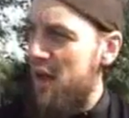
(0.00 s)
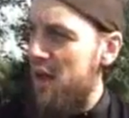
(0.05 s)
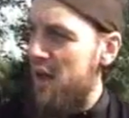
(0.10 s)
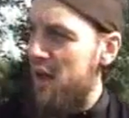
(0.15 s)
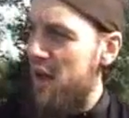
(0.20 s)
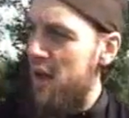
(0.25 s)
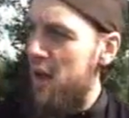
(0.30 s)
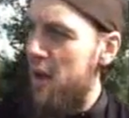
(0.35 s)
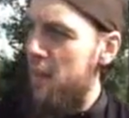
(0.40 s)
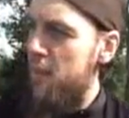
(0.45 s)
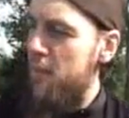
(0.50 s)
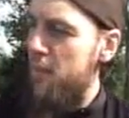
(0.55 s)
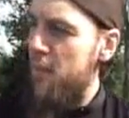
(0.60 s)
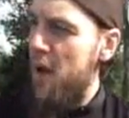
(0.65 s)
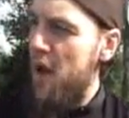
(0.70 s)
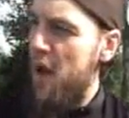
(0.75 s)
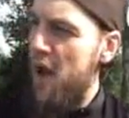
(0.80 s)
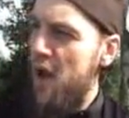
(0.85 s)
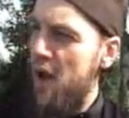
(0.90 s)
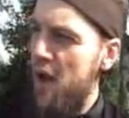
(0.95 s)

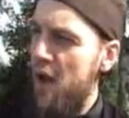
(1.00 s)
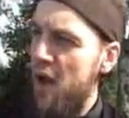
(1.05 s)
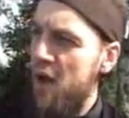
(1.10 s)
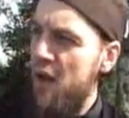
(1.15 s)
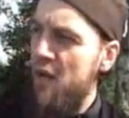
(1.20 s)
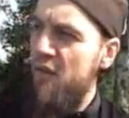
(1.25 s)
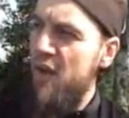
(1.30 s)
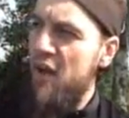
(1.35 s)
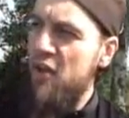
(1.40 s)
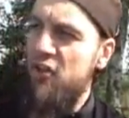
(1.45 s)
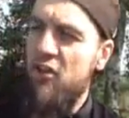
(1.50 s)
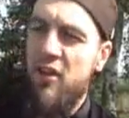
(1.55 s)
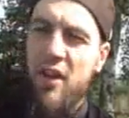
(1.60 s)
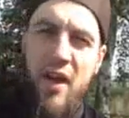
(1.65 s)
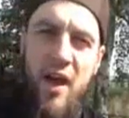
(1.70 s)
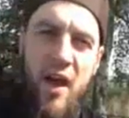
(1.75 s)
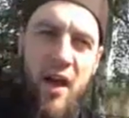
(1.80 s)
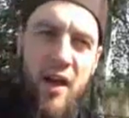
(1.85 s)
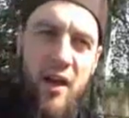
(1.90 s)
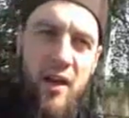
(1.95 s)
and
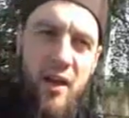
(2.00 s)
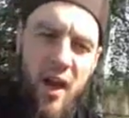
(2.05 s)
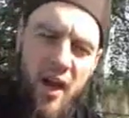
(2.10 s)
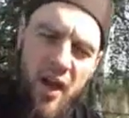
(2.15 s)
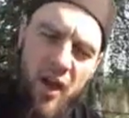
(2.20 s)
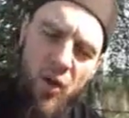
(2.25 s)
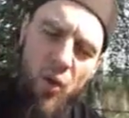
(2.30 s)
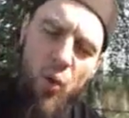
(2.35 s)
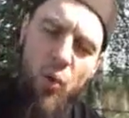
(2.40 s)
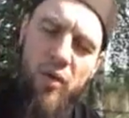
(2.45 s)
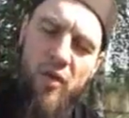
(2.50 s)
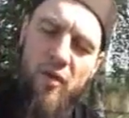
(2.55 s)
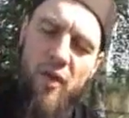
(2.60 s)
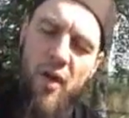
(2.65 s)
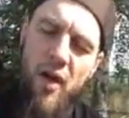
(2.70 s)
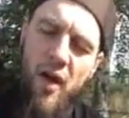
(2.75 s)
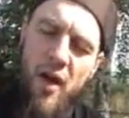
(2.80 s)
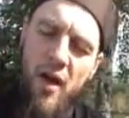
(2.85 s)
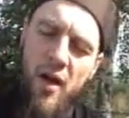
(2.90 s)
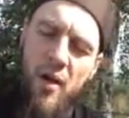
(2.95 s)
eventually I got a
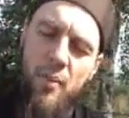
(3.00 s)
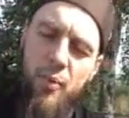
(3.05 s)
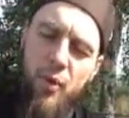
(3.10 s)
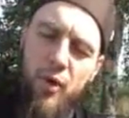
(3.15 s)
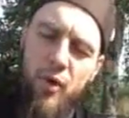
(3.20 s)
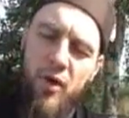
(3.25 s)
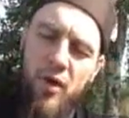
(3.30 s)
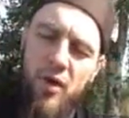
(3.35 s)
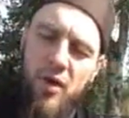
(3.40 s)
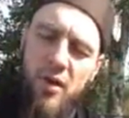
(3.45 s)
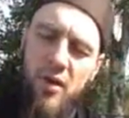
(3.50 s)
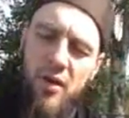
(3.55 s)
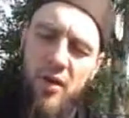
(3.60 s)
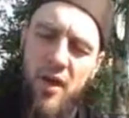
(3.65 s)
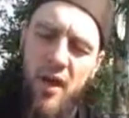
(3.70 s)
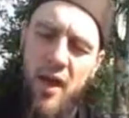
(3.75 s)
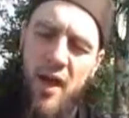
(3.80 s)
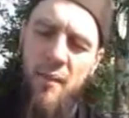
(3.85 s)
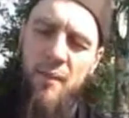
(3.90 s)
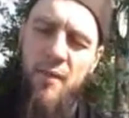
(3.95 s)
hold of a book,
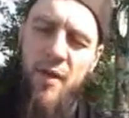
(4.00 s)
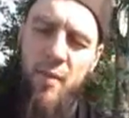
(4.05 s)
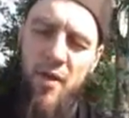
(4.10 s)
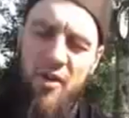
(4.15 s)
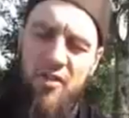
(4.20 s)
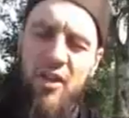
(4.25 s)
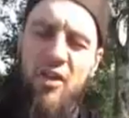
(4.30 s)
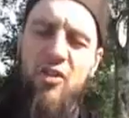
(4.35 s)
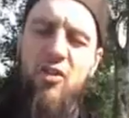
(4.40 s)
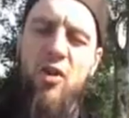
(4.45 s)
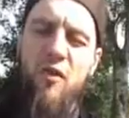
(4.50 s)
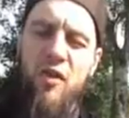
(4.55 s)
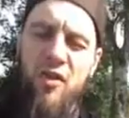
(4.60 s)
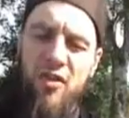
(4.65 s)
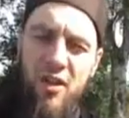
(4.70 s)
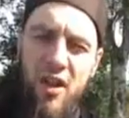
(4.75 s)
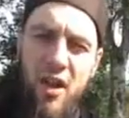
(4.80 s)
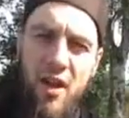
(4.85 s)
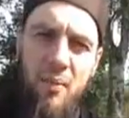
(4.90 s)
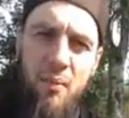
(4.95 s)
The Mystics
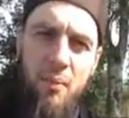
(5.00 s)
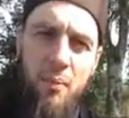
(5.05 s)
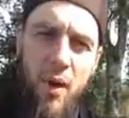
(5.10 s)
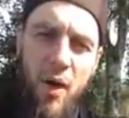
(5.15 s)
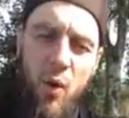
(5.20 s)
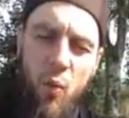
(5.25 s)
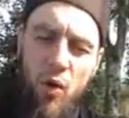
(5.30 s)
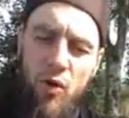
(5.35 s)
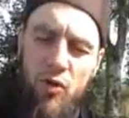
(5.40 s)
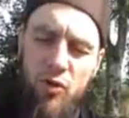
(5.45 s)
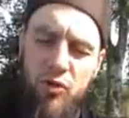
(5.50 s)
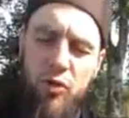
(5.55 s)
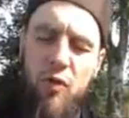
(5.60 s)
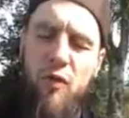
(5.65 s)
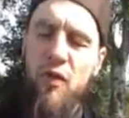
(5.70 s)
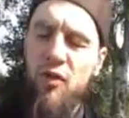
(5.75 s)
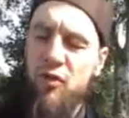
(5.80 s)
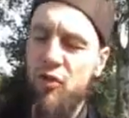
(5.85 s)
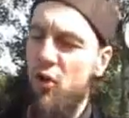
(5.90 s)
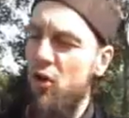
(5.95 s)
of Islam, by one
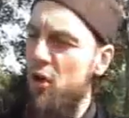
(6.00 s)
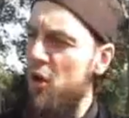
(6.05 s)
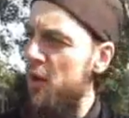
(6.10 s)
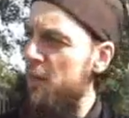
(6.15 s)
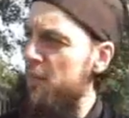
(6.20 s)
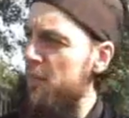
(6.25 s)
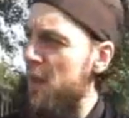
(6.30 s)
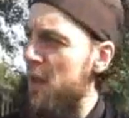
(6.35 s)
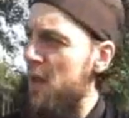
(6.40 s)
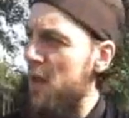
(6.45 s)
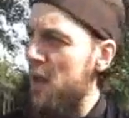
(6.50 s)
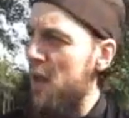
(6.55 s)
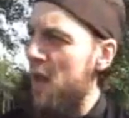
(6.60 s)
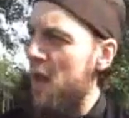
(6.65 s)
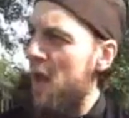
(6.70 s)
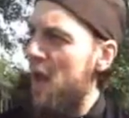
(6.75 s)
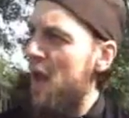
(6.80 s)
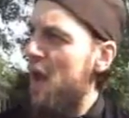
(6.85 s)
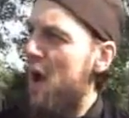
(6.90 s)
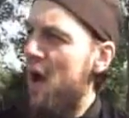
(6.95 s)
Sufi scholar,
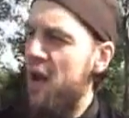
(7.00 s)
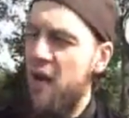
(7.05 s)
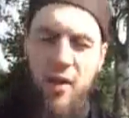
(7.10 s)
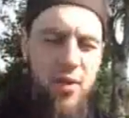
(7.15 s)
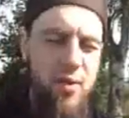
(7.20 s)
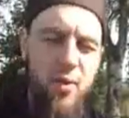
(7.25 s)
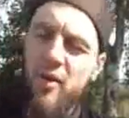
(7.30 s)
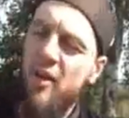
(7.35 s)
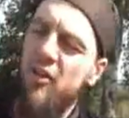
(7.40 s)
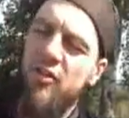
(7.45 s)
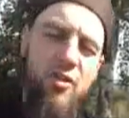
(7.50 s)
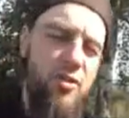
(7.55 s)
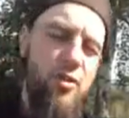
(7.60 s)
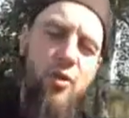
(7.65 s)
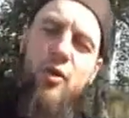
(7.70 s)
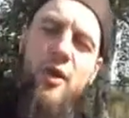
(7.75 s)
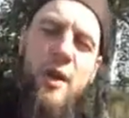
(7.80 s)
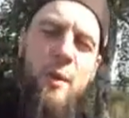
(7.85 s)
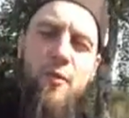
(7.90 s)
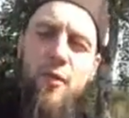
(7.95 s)
and I thought,
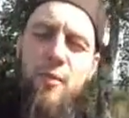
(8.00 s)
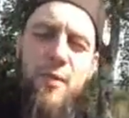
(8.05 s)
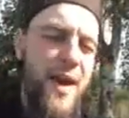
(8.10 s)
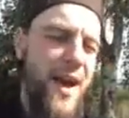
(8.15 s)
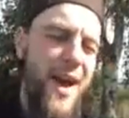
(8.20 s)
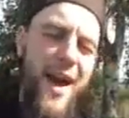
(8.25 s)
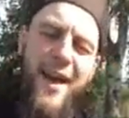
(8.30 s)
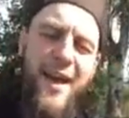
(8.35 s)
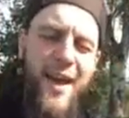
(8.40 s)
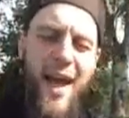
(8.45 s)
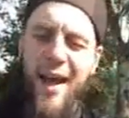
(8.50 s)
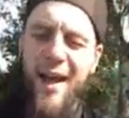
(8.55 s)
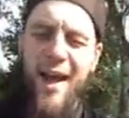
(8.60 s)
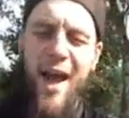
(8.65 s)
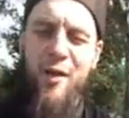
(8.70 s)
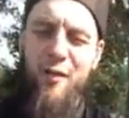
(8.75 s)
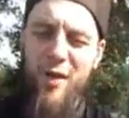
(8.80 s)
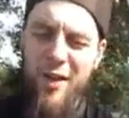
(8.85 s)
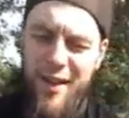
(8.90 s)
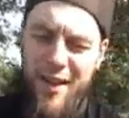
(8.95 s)
this is too deep for me,
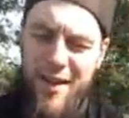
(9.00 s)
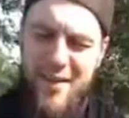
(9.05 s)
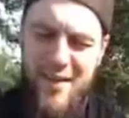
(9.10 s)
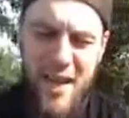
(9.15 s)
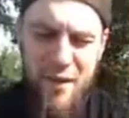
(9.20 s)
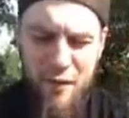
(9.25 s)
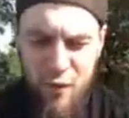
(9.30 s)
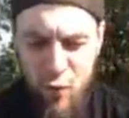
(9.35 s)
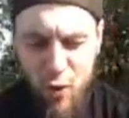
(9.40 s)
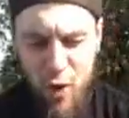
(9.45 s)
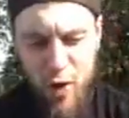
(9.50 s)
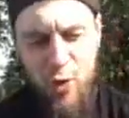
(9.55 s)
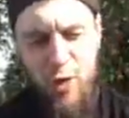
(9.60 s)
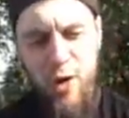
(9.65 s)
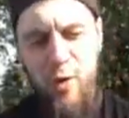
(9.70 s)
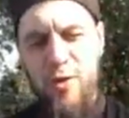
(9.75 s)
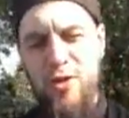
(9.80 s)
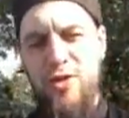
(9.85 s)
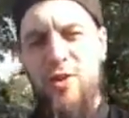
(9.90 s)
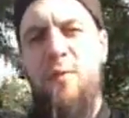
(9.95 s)
I can't read this, even though
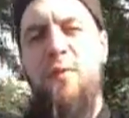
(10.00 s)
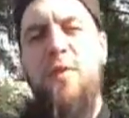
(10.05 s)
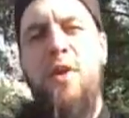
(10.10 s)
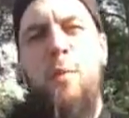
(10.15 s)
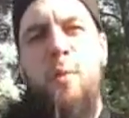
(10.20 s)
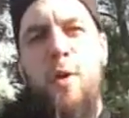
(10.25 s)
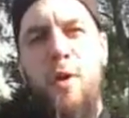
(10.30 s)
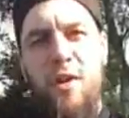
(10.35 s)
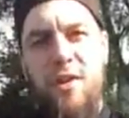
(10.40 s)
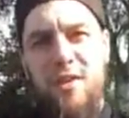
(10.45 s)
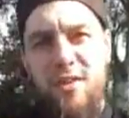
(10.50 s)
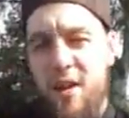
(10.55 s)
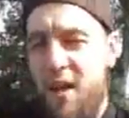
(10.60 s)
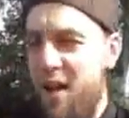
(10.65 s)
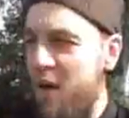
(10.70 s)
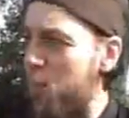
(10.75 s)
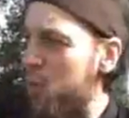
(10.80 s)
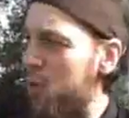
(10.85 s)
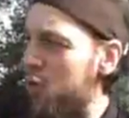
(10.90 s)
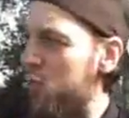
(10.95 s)
I knew there was something about
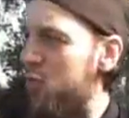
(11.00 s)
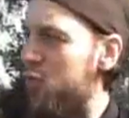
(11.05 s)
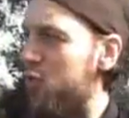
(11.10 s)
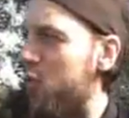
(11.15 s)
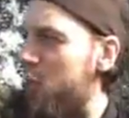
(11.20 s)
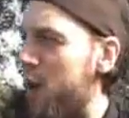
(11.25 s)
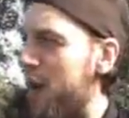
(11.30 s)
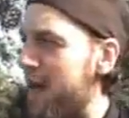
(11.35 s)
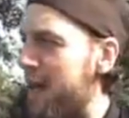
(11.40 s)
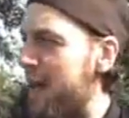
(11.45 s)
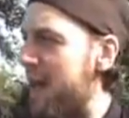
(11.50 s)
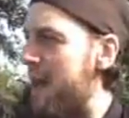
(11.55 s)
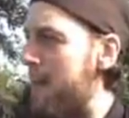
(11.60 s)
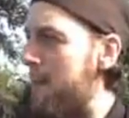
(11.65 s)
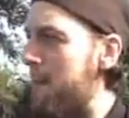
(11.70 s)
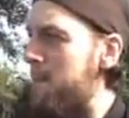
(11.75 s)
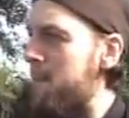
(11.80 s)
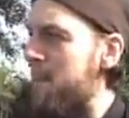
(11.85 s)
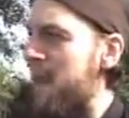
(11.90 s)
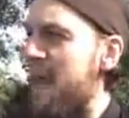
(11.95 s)
Islam which was quite
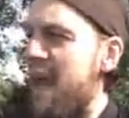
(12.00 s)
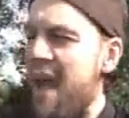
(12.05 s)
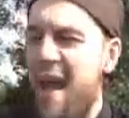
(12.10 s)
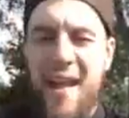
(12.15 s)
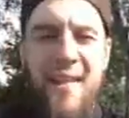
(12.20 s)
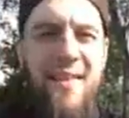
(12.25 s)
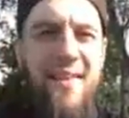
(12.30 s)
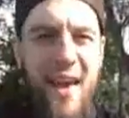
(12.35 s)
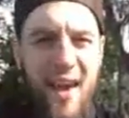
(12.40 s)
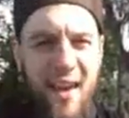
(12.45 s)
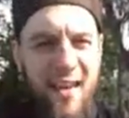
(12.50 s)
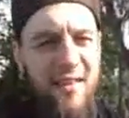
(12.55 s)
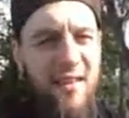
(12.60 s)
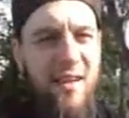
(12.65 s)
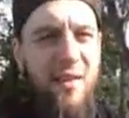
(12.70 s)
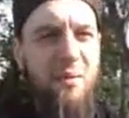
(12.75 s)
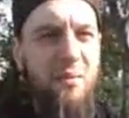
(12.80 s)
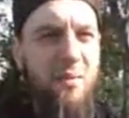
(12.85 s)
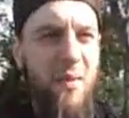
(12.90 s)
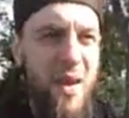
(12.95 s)

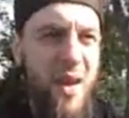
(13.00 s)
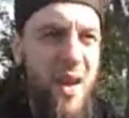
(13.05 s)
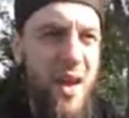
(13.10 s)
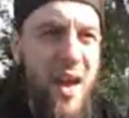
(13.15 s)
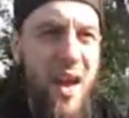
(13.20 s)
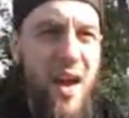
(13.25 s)
enticing